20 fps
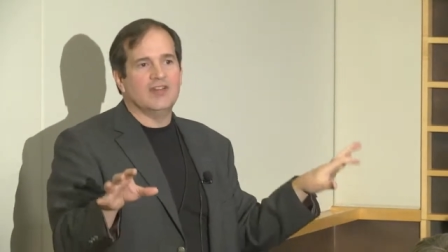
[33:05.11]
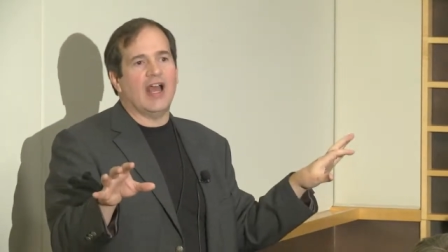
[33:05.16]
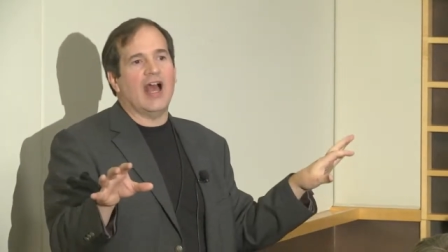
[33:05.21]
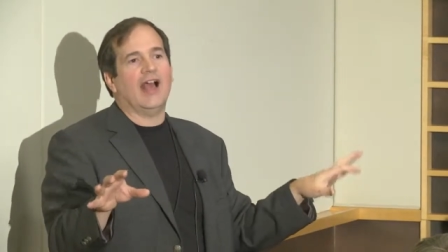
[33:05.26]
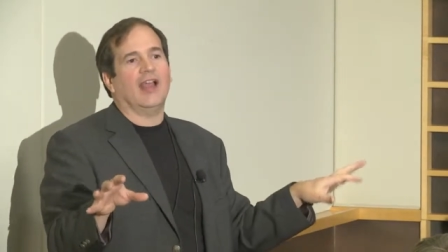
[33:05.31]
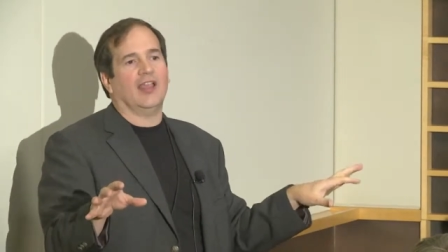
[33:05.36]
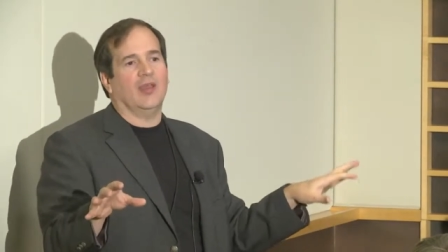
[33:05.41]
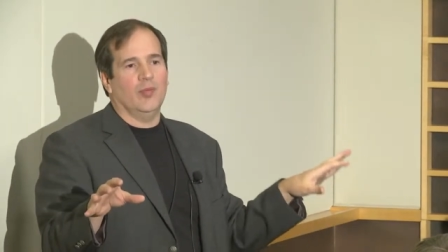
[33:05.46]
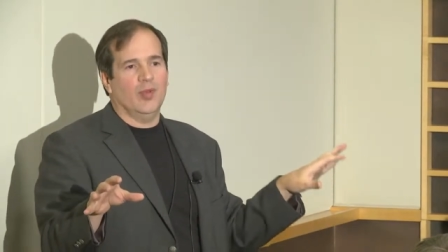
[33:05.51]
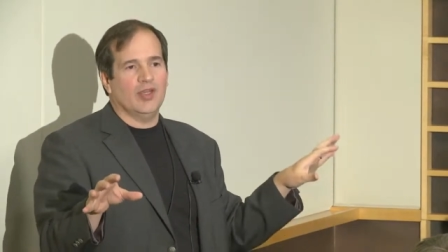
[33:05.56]

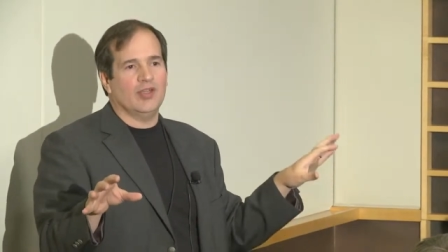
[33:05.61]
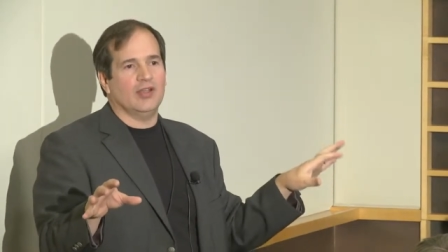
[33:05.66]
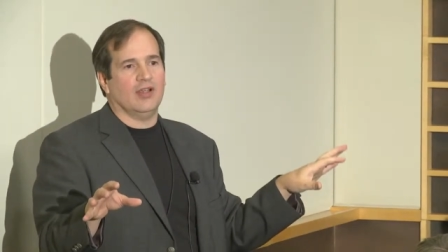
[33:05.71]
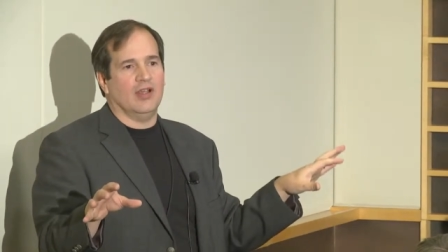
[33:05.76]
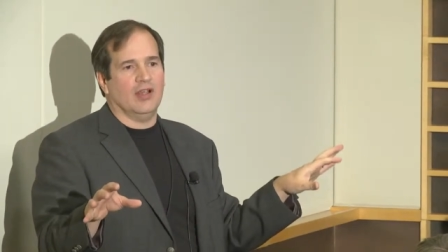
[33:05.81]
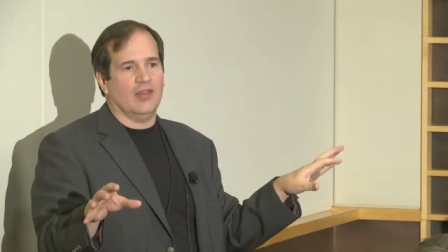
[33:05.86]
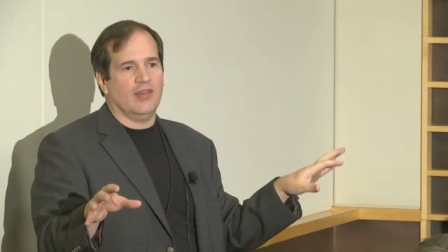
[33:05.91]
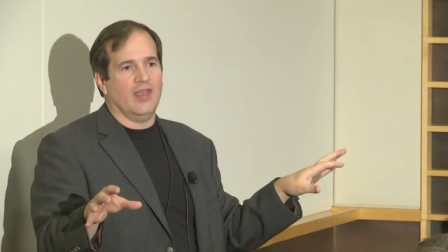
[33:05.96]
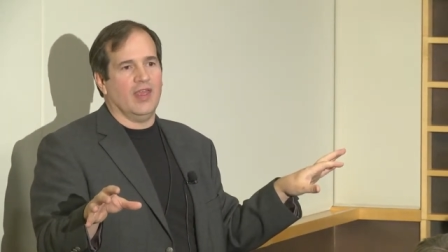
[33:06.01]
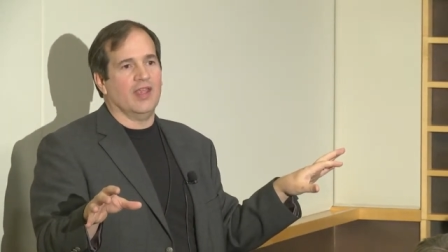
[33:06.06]
document
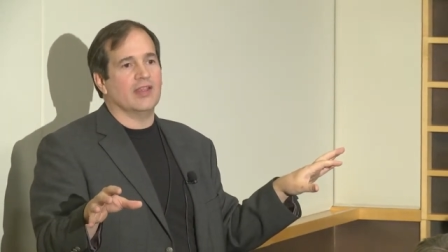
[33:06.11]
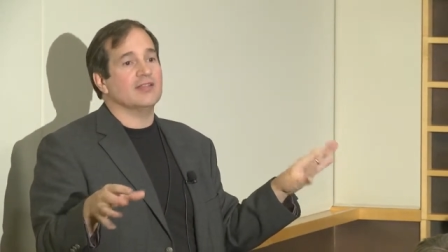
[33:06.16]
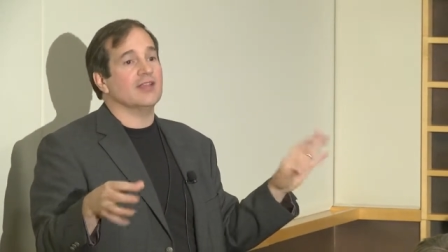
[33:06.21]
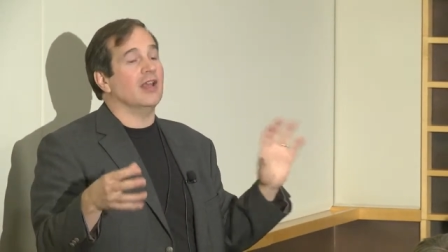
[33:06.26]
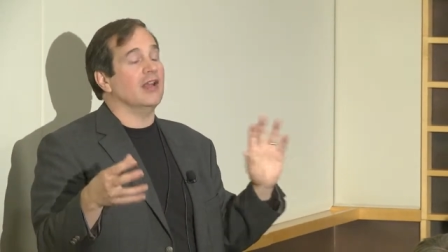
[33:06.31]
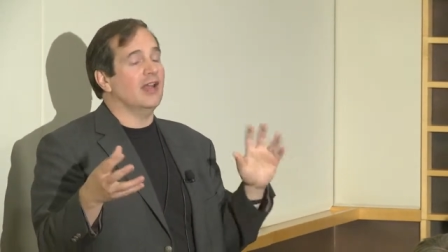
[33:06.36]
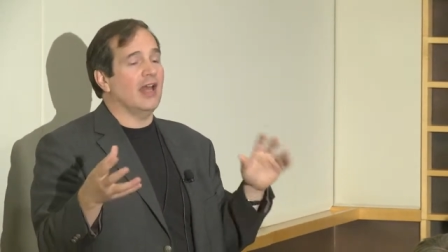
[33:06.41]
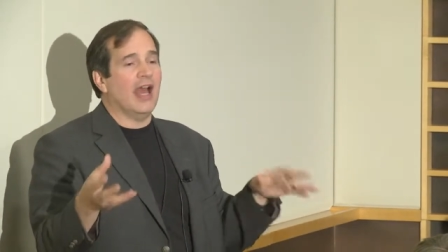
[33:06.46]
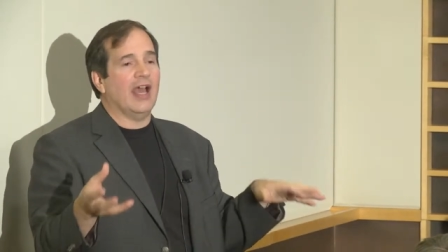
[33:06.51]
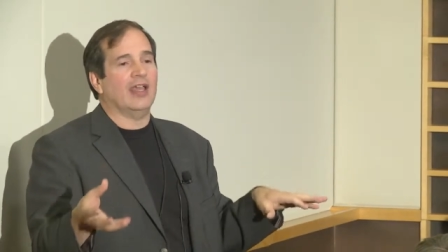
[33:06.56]
things
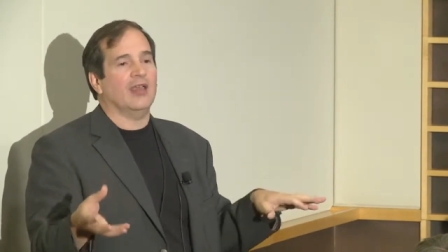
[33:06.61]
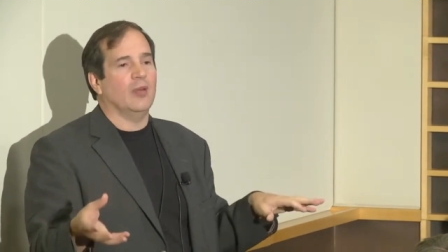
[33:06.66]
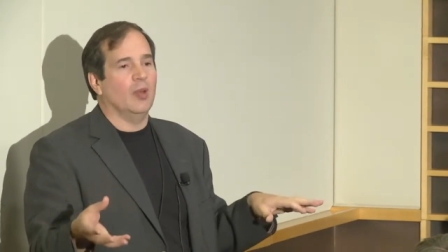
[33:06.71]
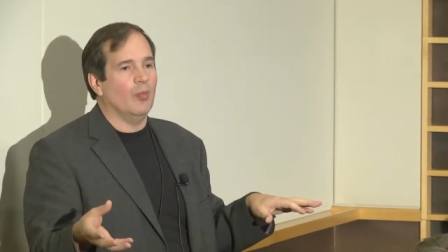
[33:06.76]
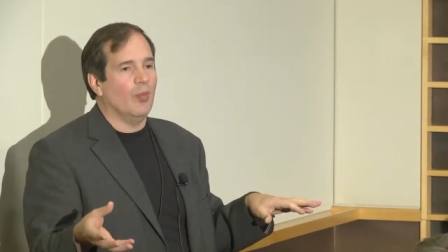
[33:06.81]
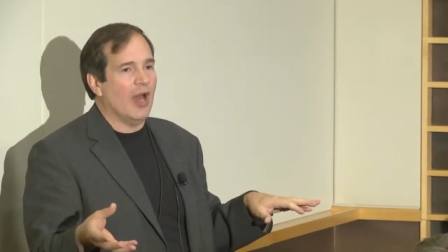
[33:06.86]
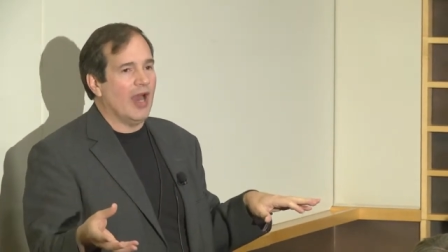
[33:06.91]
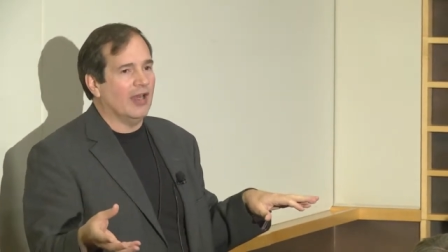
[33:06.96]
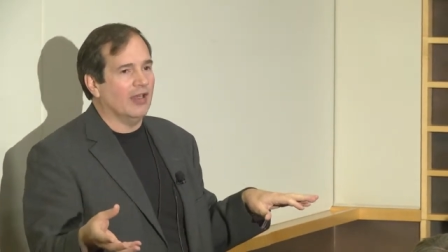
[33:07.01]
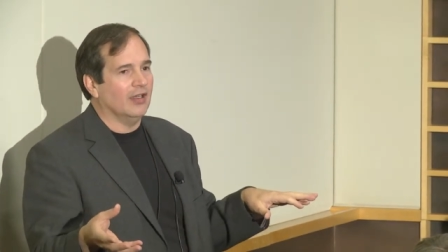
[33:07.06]
and document
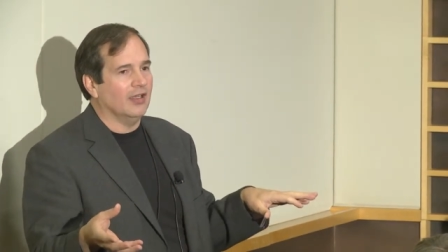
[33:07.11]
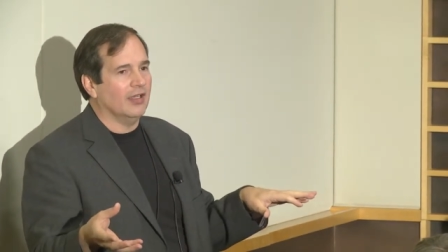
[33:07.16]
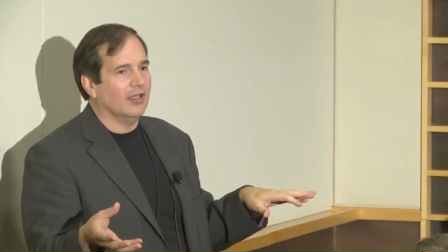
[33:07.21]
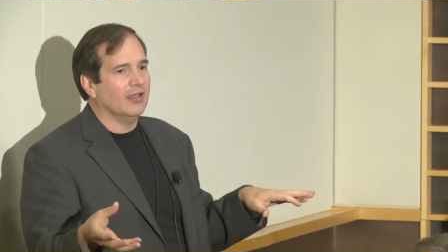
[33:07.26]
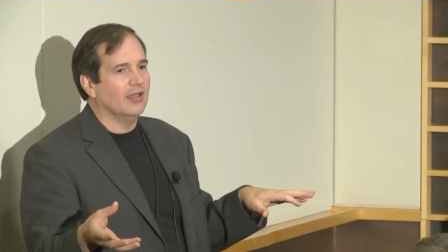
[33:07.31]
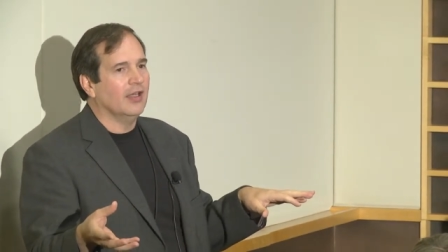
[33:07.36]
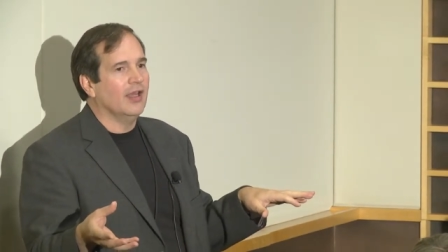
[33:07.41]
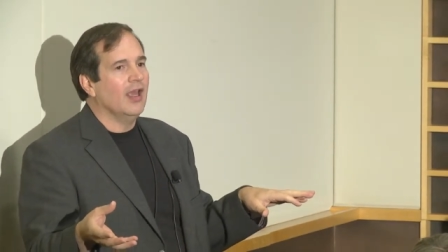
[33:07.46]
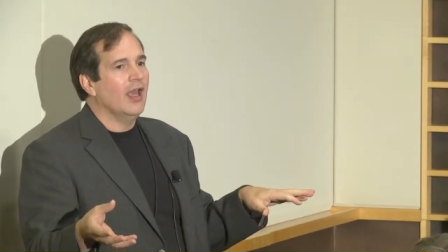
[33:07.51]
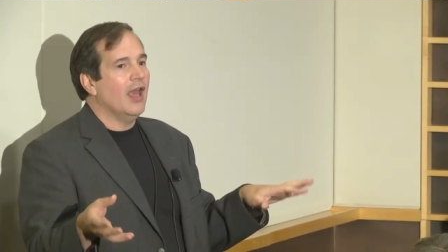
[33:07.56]
modeling,